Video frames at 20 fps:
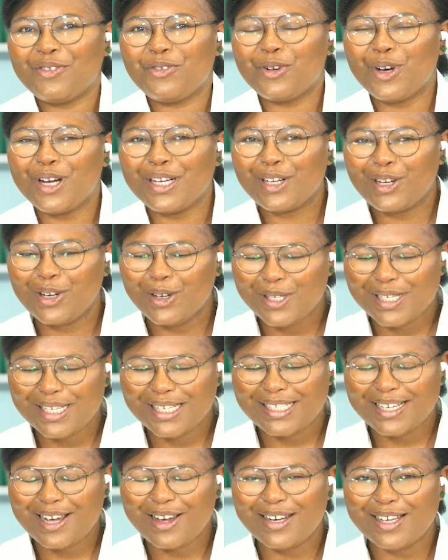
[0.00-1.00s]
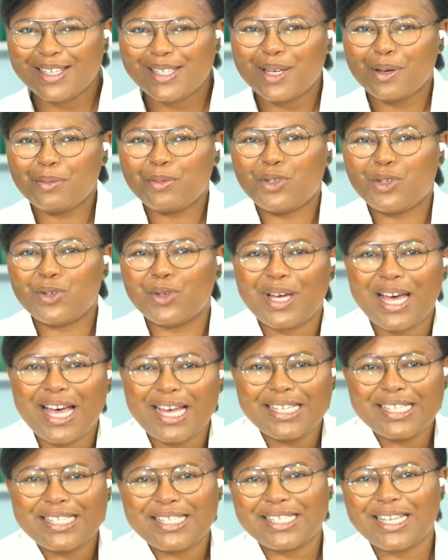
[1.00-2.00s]
everyone closing down except you
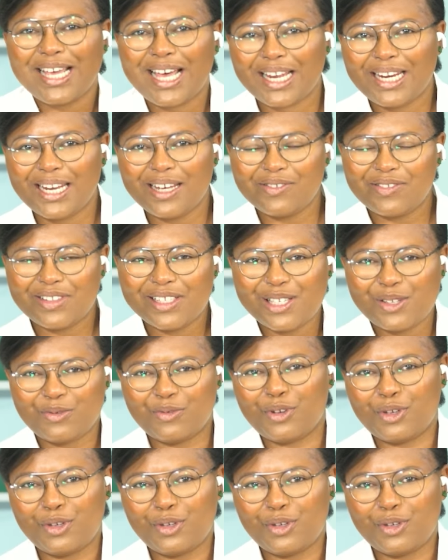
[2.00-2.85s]
guys. I love this for